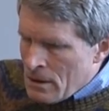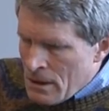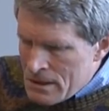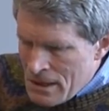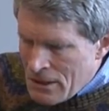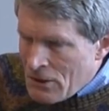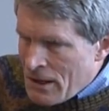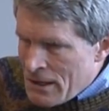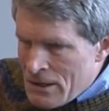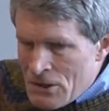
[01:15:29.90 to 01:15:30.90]
Yeah, it's not a good
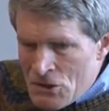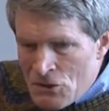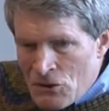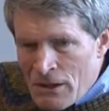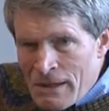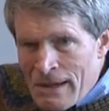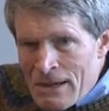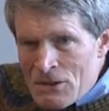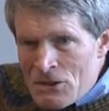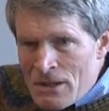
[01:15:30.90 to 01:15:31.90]
idea to destroy the
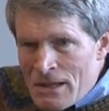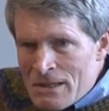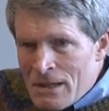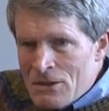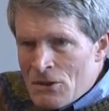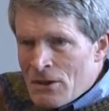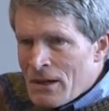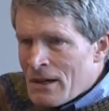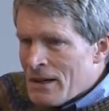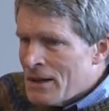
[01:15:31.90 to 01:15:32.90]
agency. That's not your,
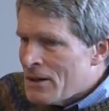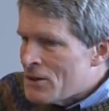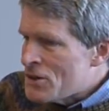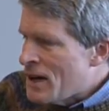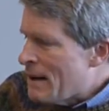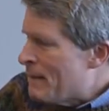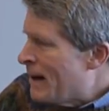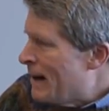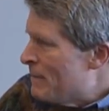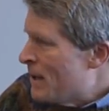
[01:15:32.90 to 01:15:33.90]
uh, your job.
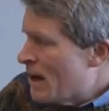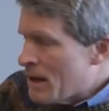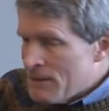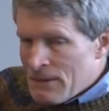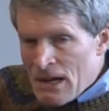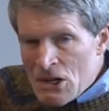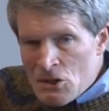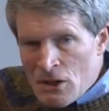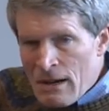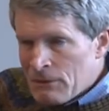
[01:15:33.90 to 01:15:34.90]
Uh, yeah, the
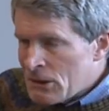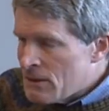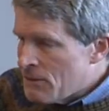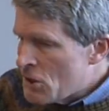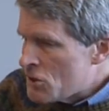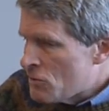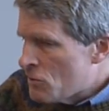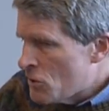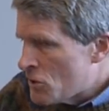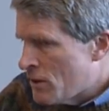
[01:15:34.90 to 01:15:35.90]
financial conflict of interest
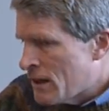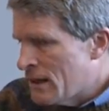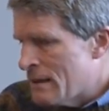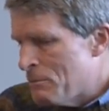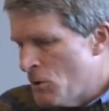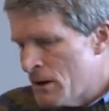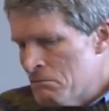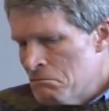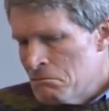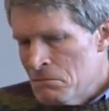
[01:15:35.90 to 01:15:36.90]
rule is critically important.